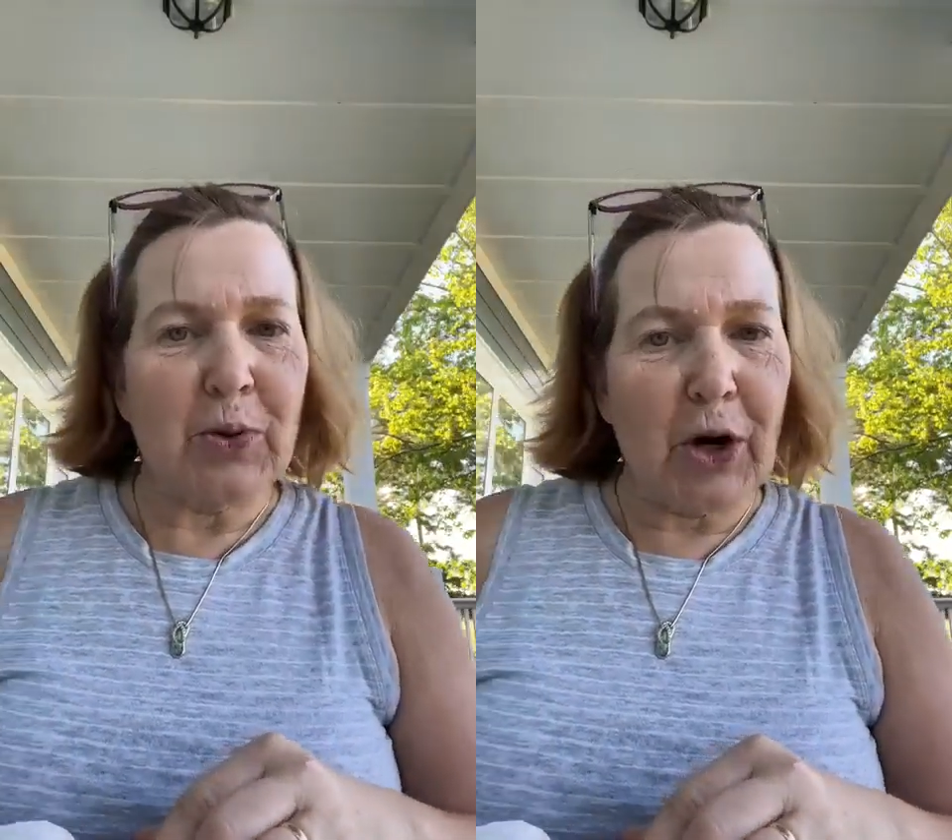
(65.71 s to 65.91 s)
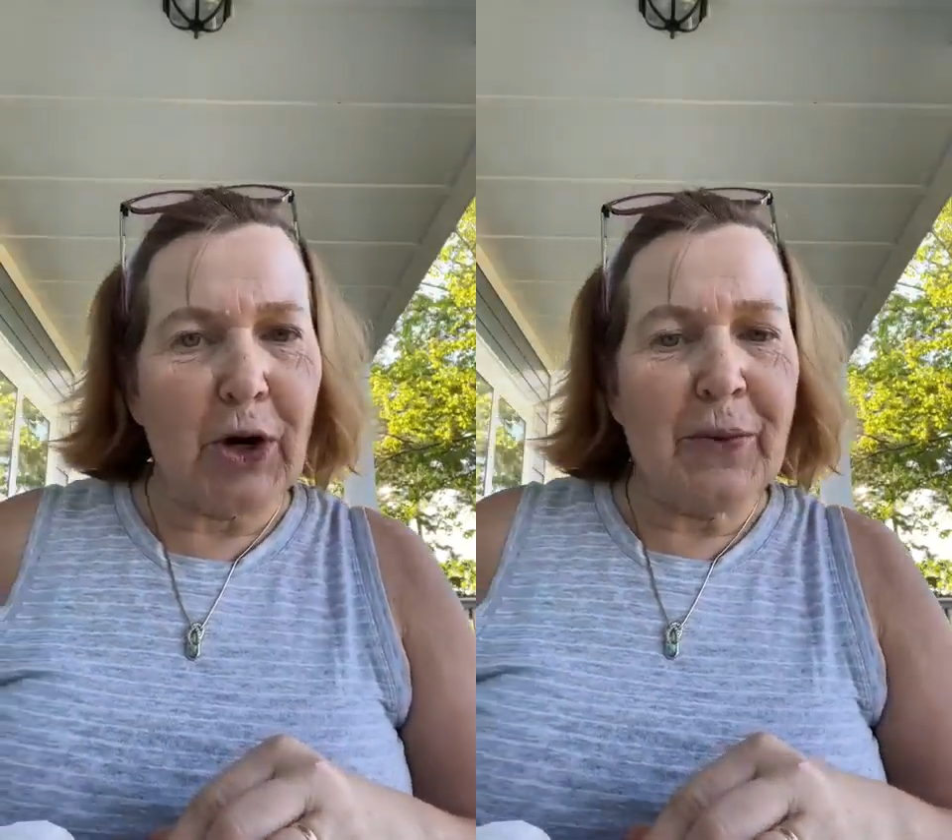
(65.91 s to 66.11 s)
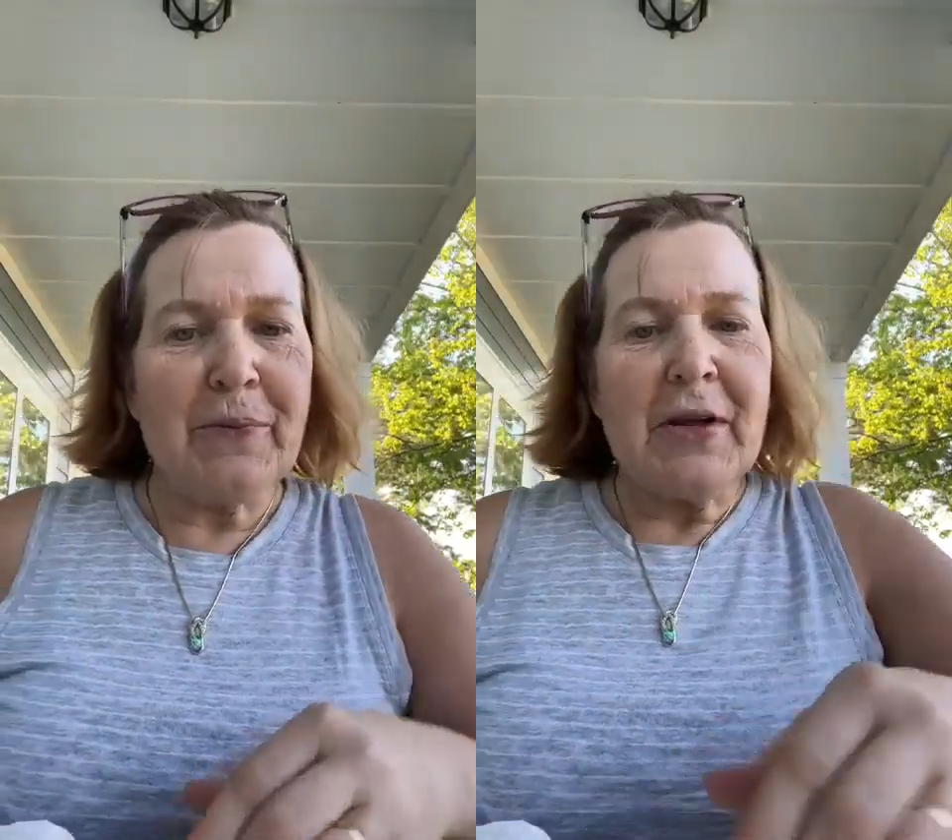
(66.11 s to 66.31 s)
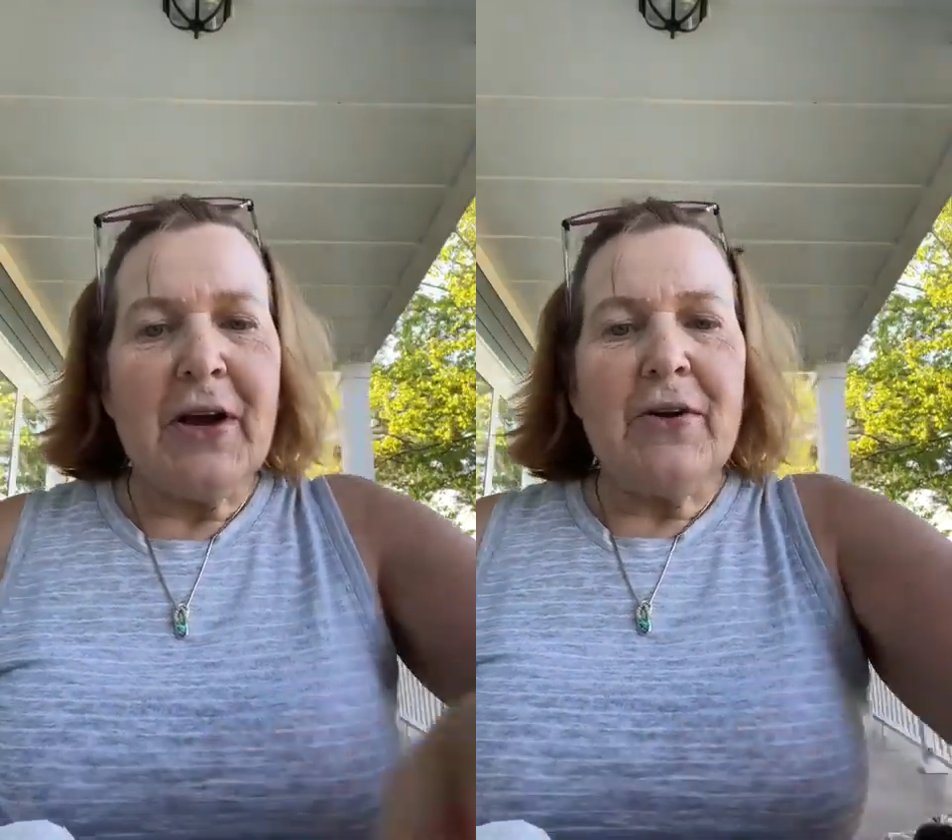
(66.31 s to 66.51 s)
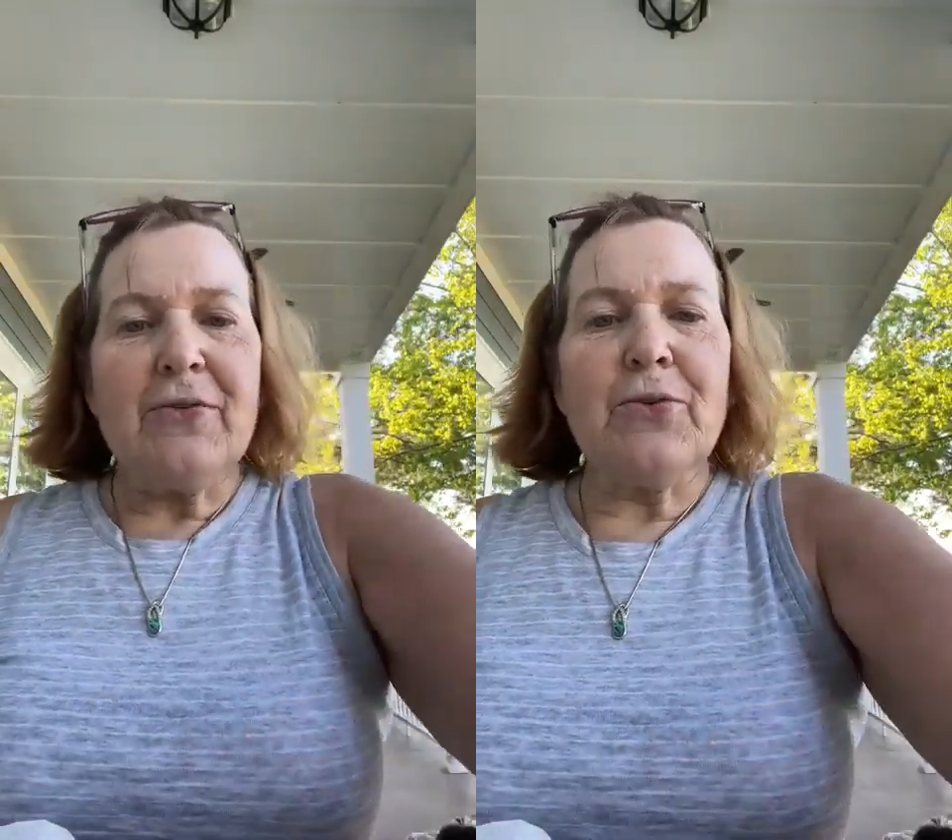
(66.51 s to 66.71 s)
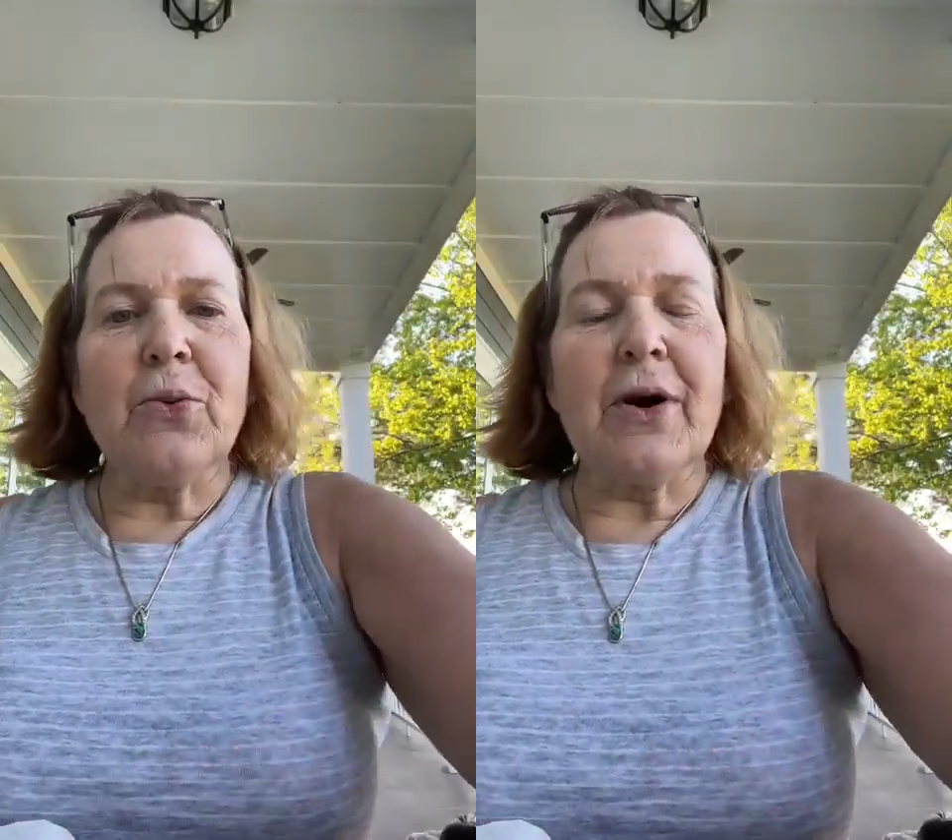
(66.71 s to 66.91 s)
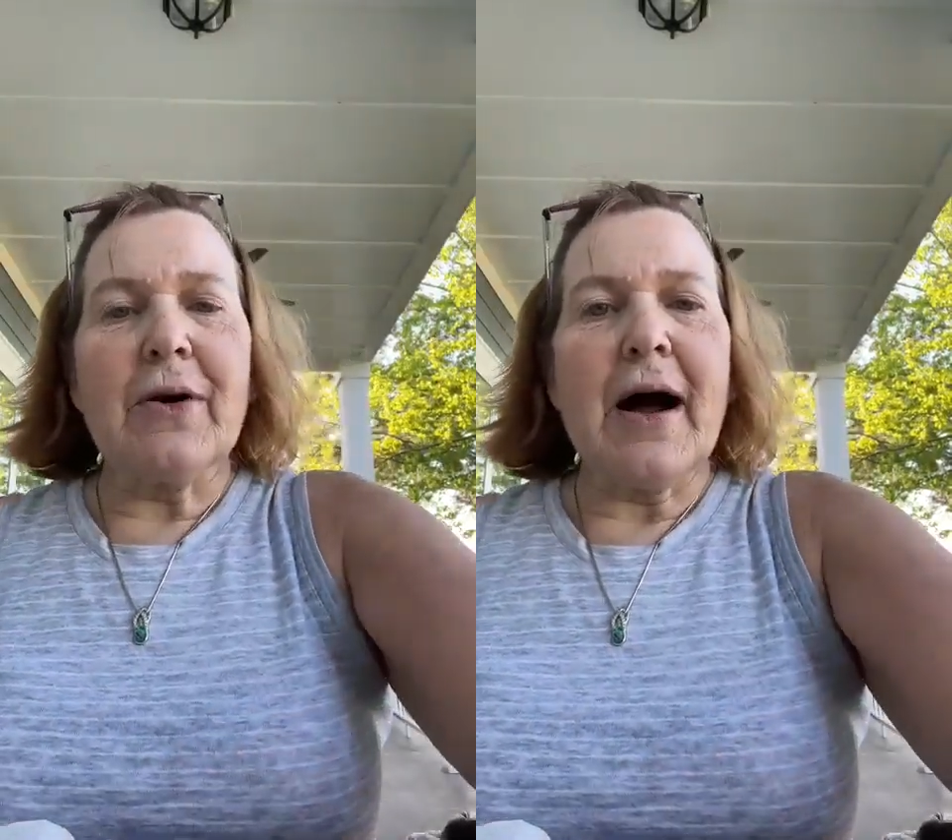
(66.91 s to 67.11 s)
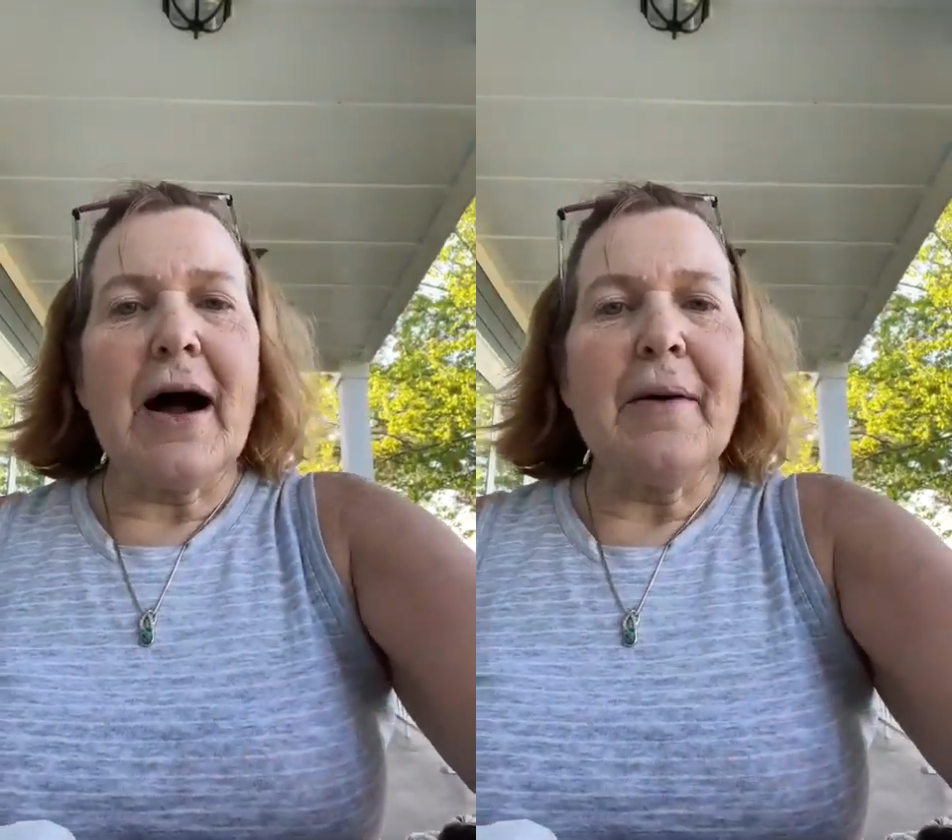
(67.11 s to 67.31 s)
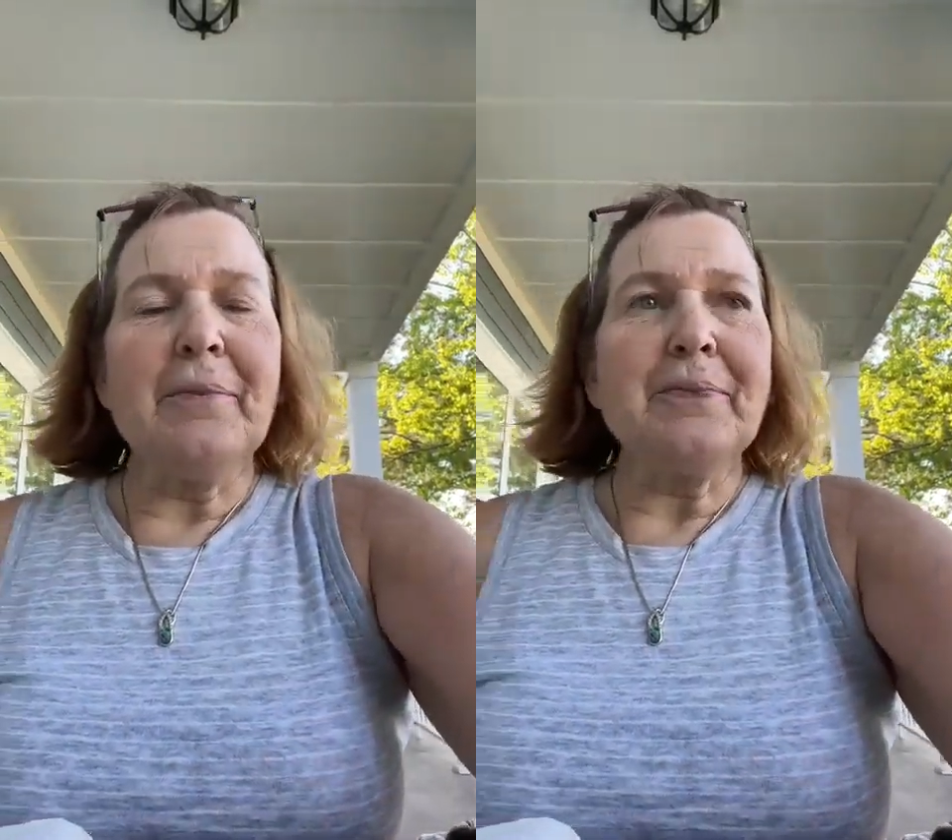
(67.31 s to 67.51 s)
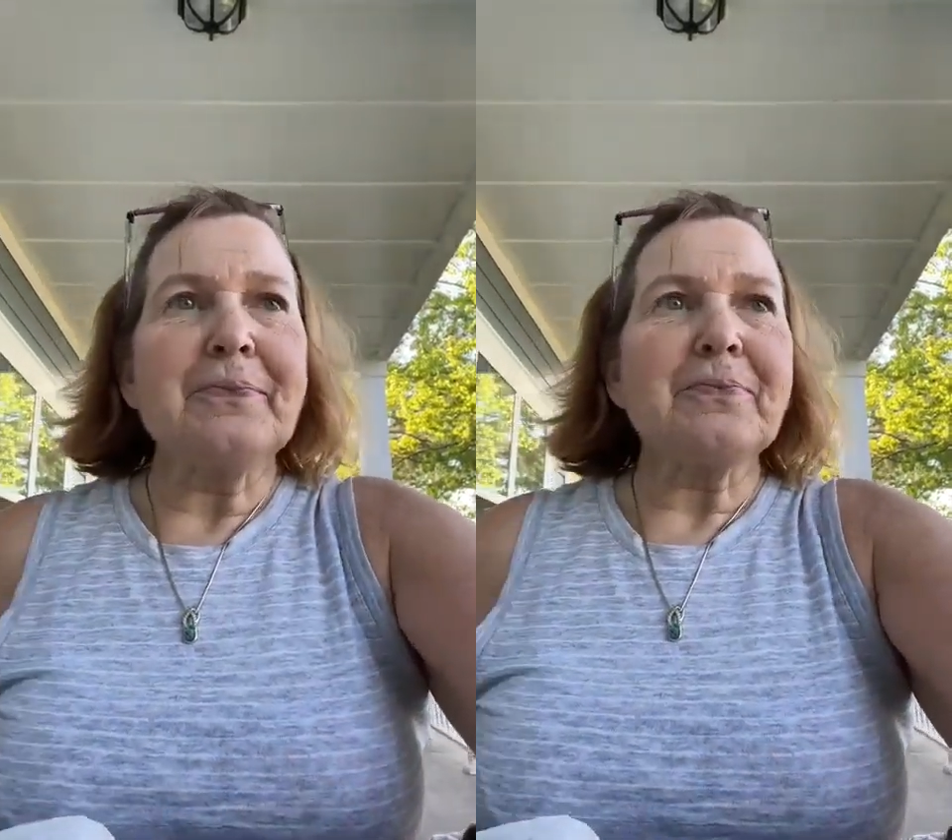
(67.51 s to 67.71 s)
were for
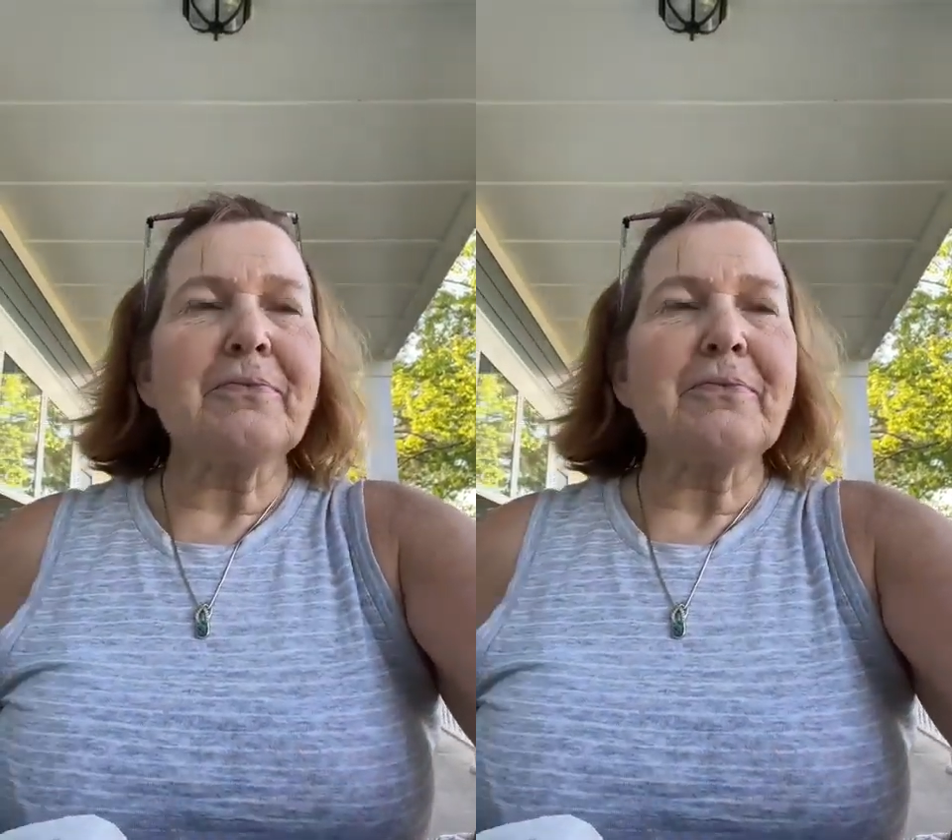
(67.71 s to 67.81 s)
um,